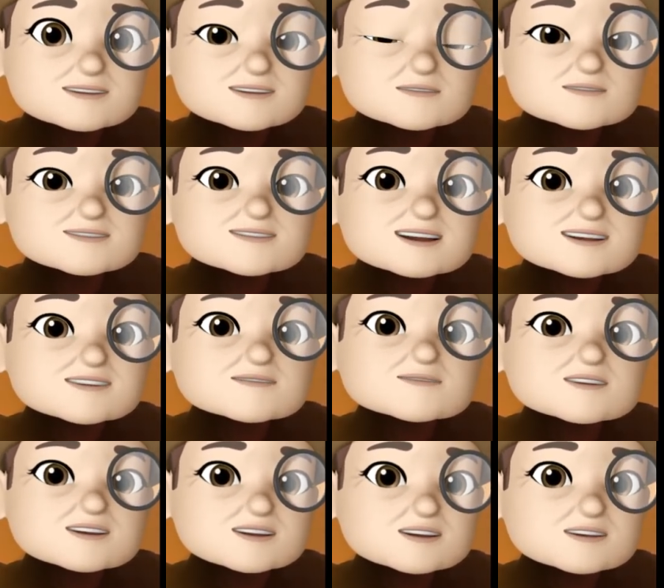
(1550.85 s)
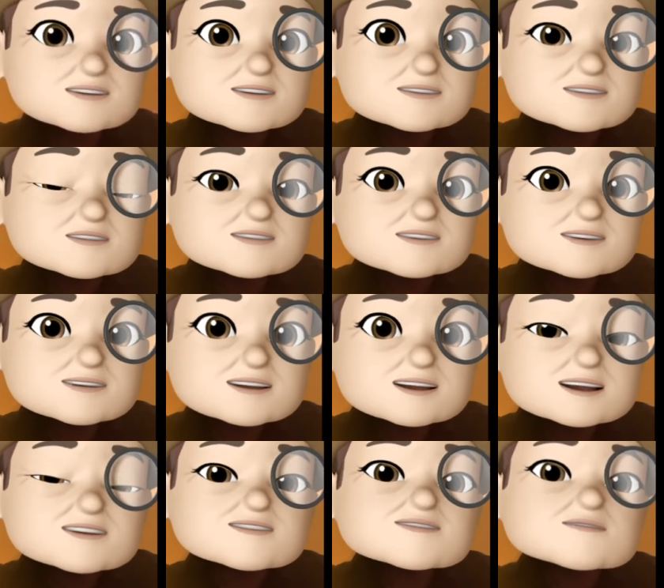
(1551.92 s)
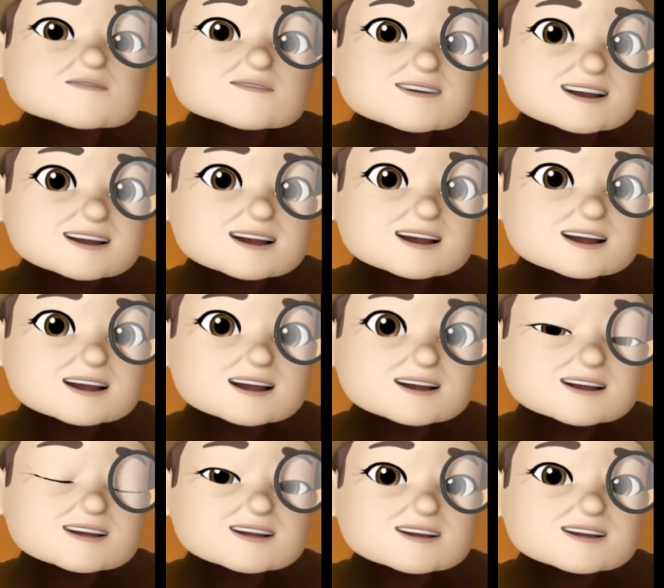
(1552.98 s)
but that's because it's making